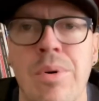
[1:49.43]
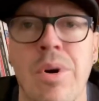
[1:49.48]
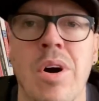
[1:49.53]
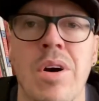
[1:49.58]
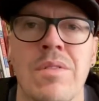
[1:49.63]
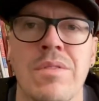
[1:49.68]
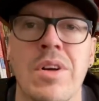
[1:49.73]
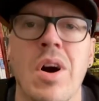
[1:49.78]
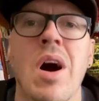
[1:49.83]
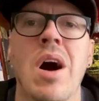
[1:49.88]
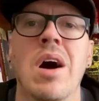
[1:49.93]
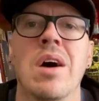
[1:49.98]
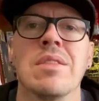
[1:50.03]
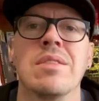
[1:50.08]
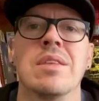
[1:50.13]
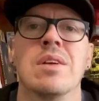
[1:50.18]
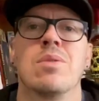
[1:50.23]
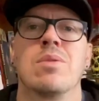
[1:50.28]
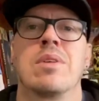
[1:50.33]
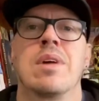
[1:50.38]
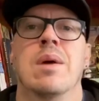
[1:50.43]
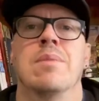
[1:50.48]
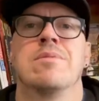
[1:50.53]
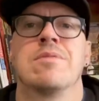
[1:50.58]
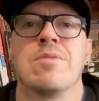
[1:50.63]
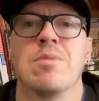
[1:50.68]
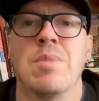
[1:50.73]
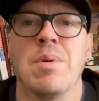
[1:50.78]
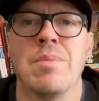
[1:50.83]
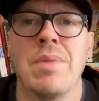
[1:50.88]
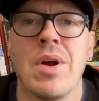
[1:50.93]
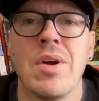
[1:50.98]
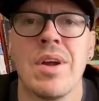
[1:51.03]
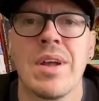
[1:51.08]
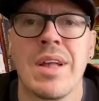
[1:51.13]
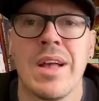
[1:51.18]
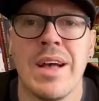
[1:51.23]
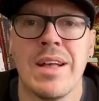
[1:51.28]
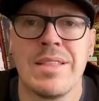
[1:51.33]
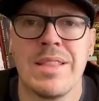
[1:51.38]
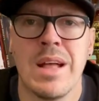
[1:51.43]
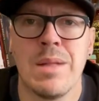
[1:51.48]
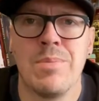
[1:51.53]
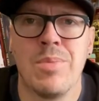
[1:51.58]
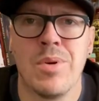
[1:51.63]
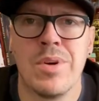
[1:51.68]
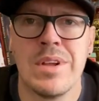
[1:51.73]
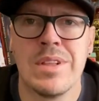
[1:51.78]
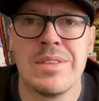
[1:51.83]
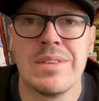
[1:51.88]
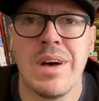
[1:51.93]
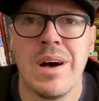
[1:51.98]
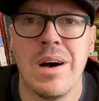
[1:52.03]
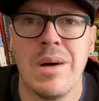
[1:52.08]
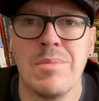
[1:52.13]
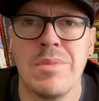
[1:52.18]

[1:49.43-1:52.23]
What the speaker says: of the art that comes from America at that point in time.